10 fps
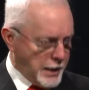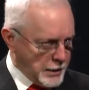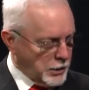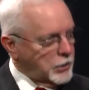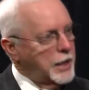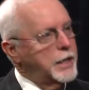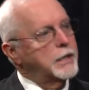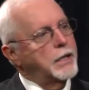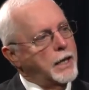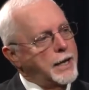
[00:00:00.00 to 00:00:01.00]
In the
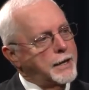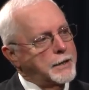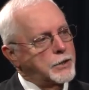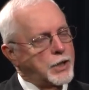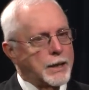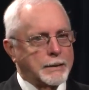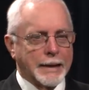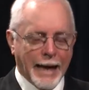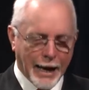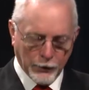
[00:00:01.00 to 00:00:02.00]
leg, and
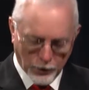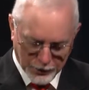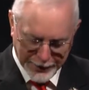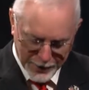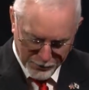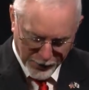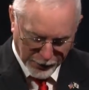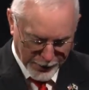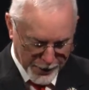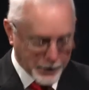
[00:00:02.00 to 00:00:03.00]
I looked in at my
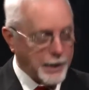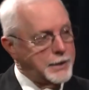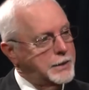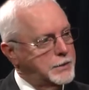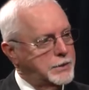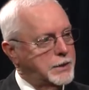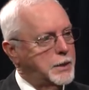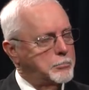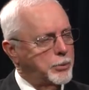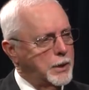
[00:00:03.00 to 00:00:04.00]
leg and I didn't see
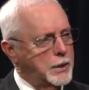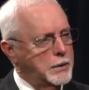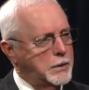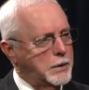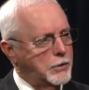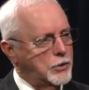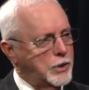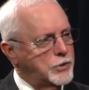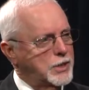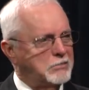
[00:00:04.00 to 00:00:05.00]
any blood, and I
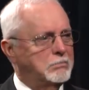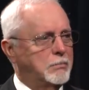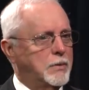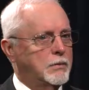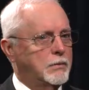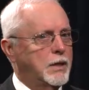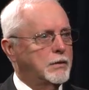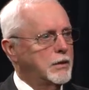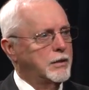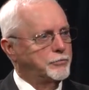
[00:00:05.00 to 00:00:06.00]
said,
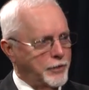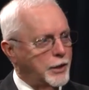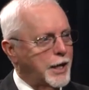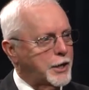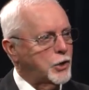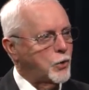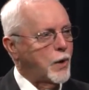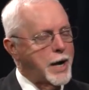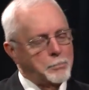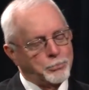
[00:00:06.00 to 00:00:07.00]
well, it felt like a
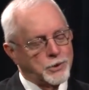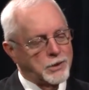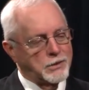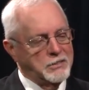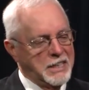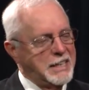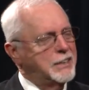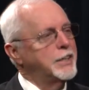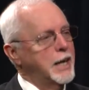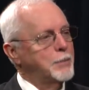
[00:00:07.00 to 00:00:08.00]
cramp, so
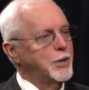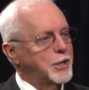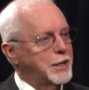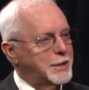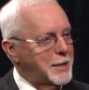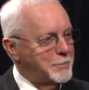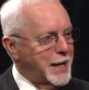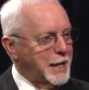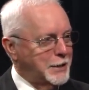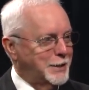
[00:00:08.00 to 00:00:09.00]
yeah, I'm not hit that
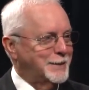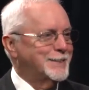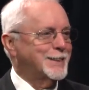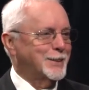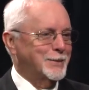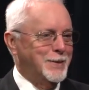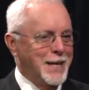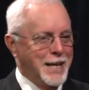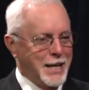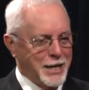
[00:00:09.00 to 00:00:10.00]
bad. And so
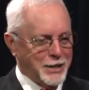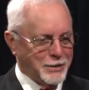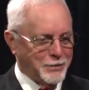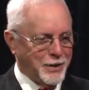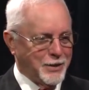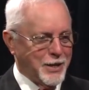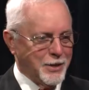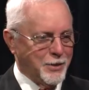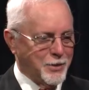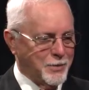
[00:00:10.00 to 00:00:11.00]

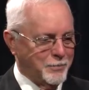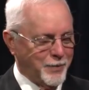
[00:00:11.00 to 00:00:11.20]
another